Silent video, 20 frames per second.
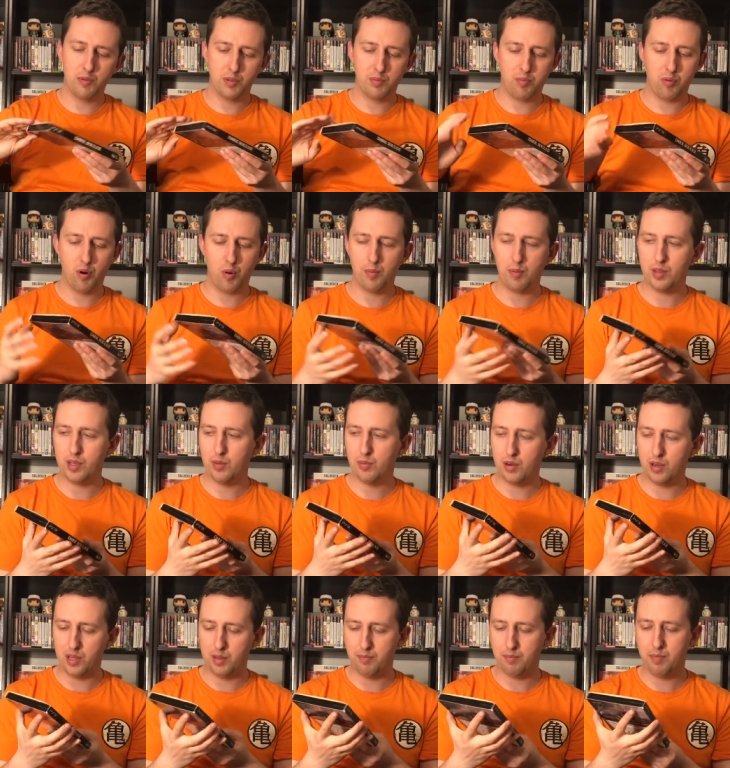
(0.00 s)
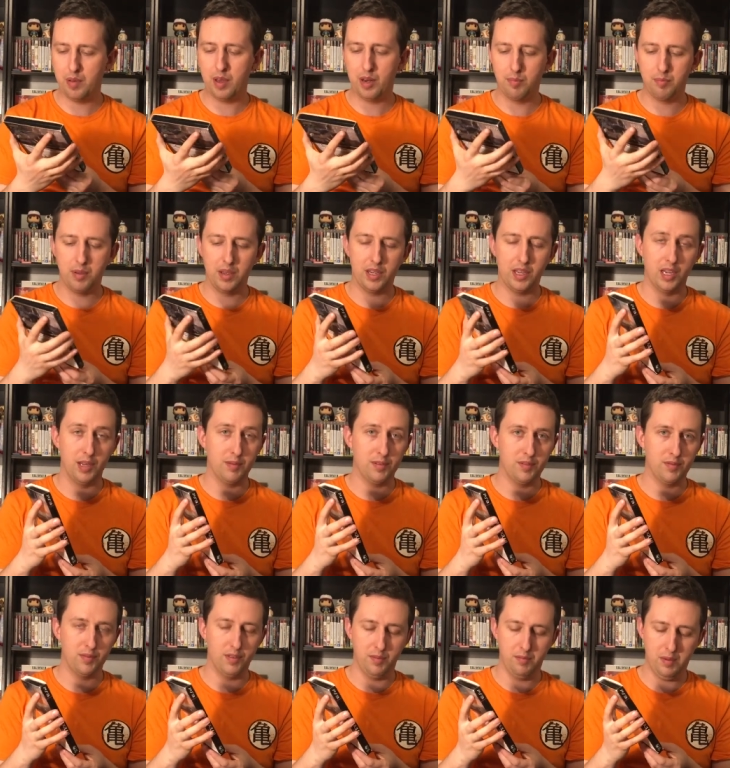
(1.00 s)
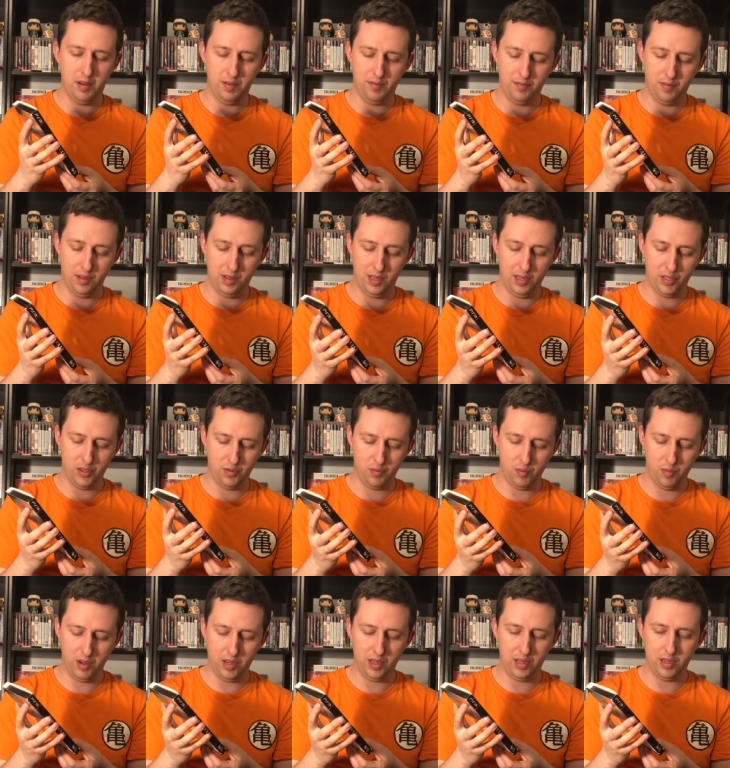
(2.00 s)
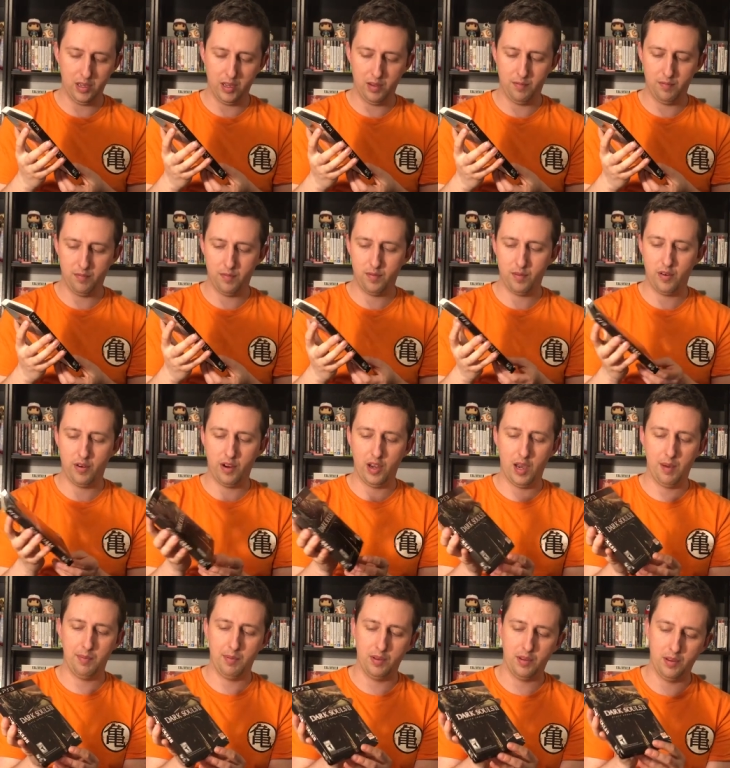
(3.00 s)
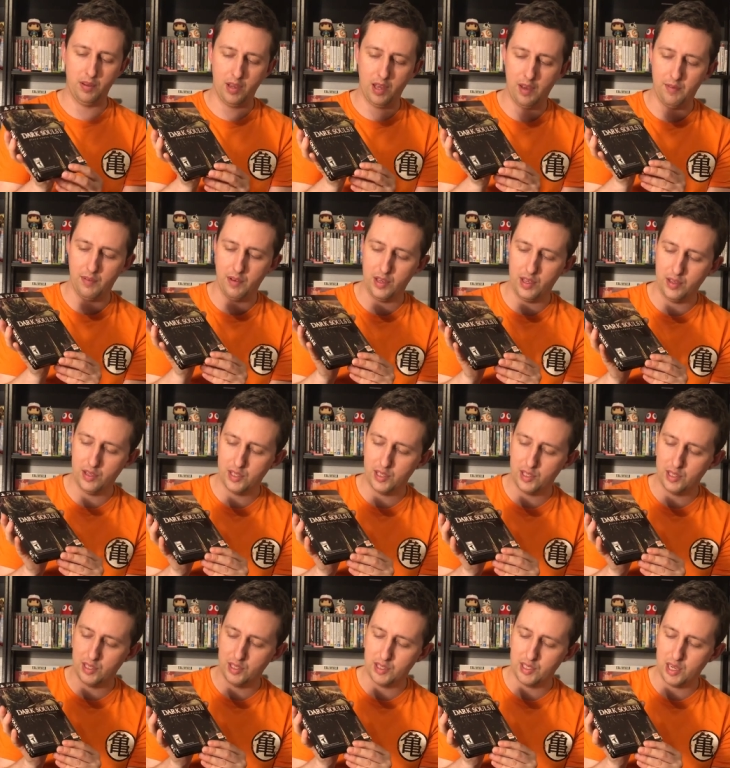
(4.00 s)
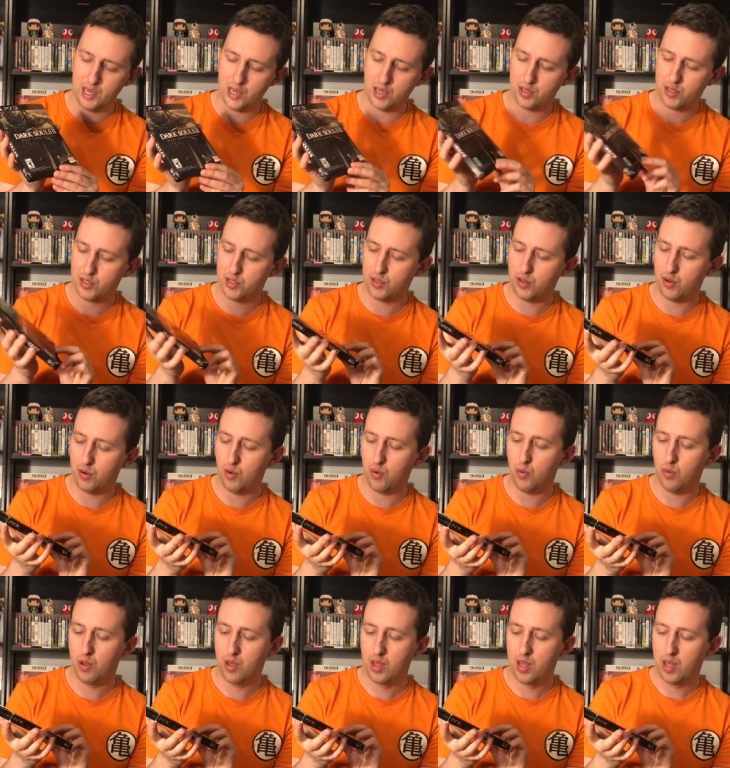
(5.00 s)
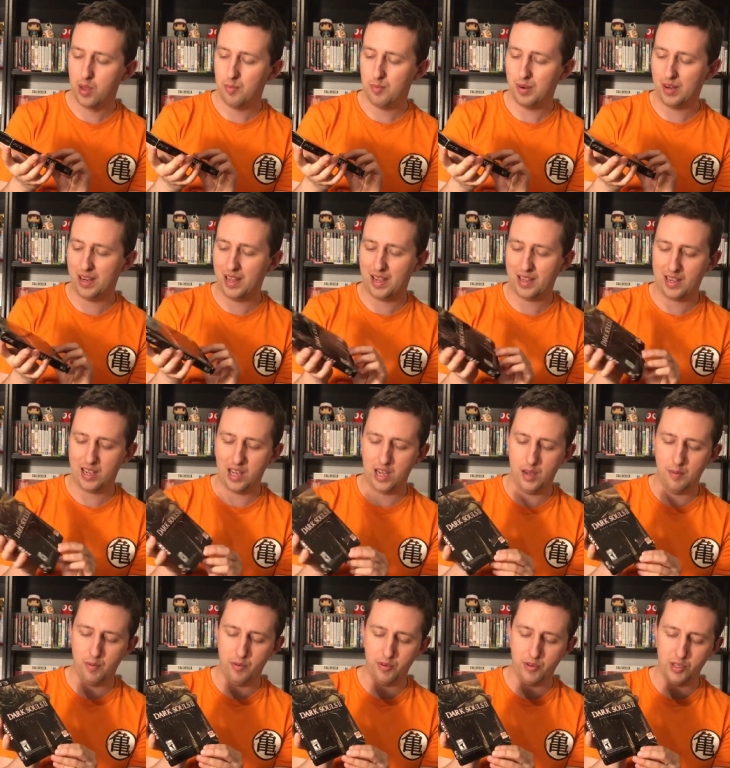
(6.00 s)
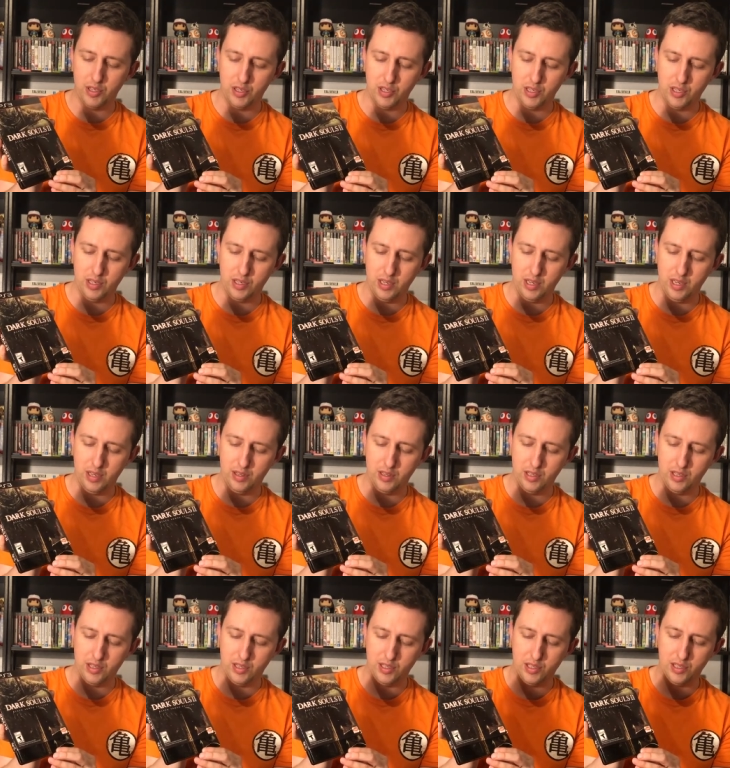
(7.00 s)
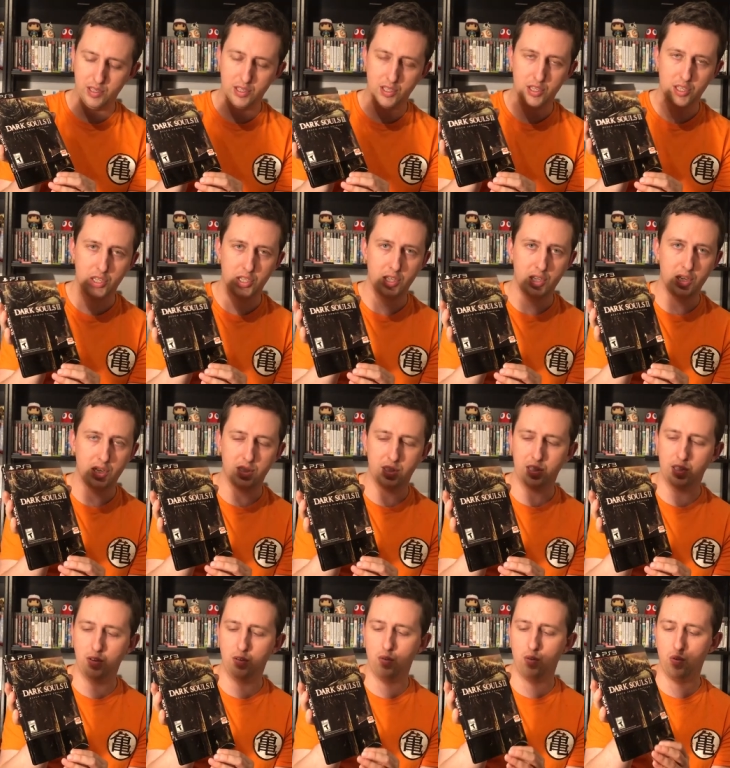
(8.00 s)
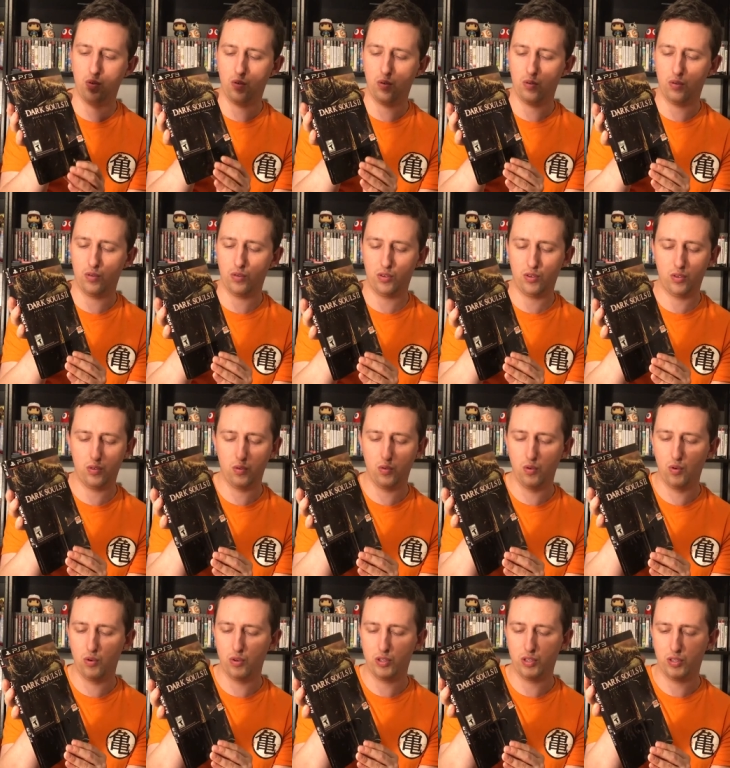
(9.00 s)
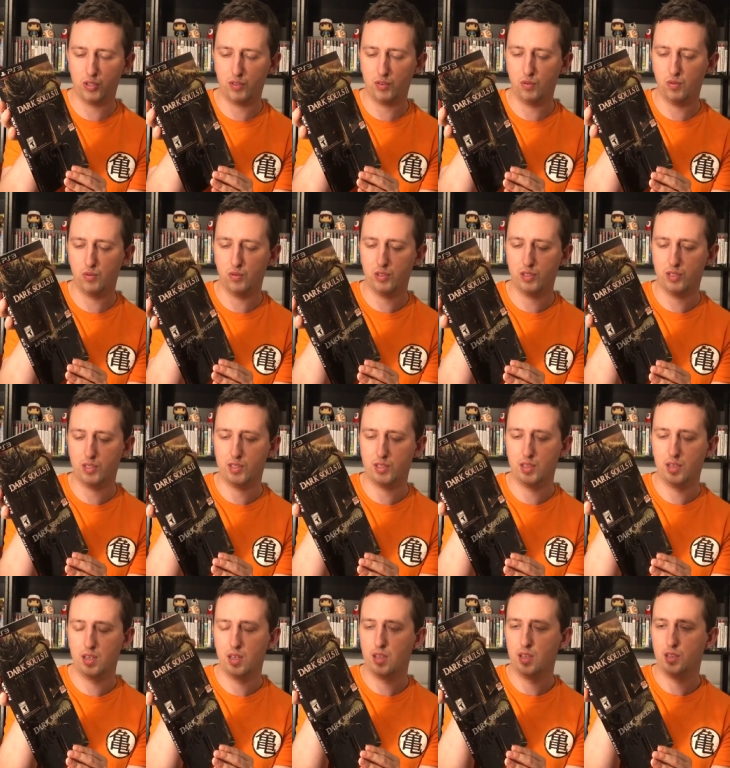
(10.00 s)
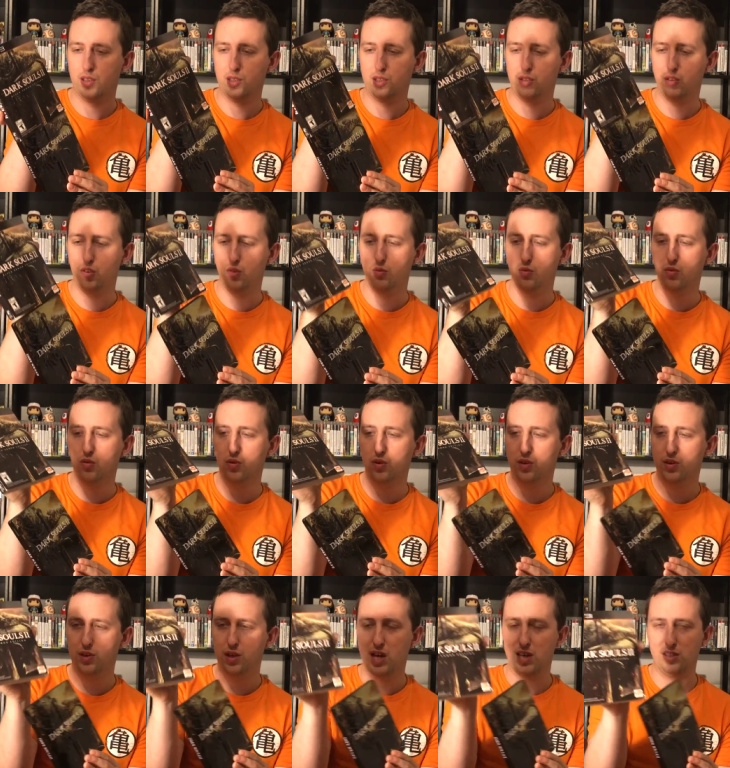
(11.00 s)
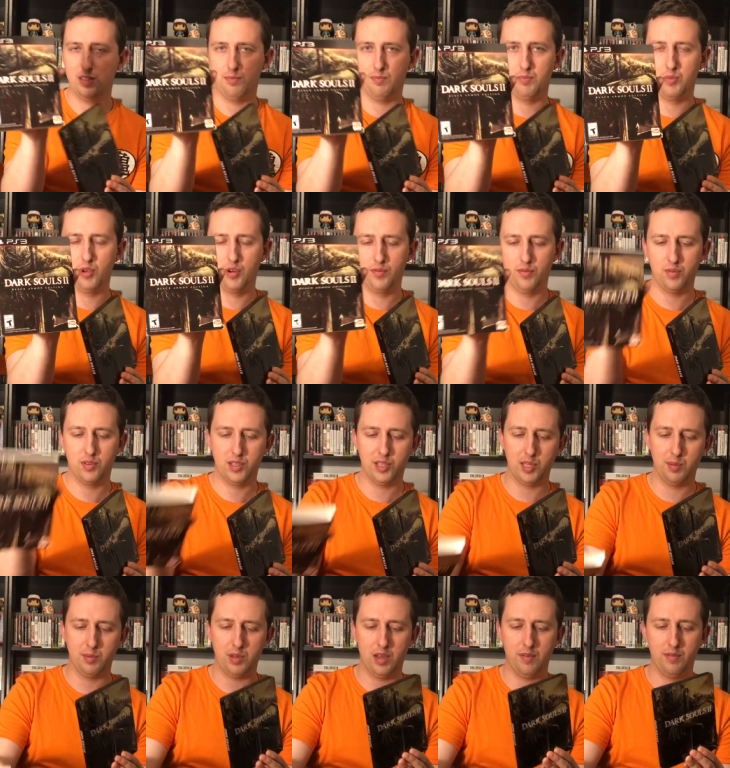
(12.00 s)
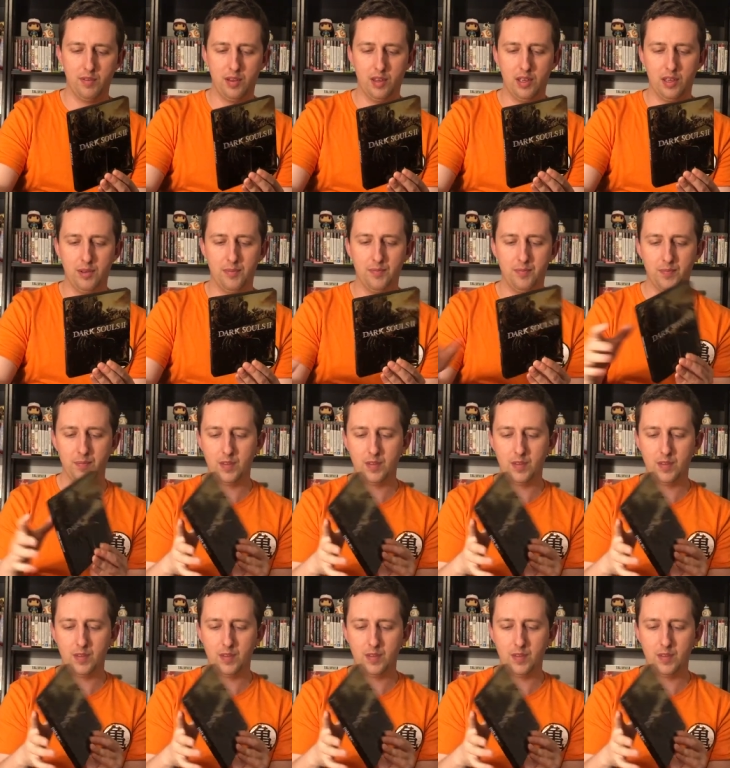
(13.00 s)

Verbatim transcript: was probably one of the better pickups for the for the actual week. I'm very happy to have it. And this is the Dark Soul Black Armor Edition, and this is just a gorgeous, gorgeous steel book. So it has a beautiful slipcover there.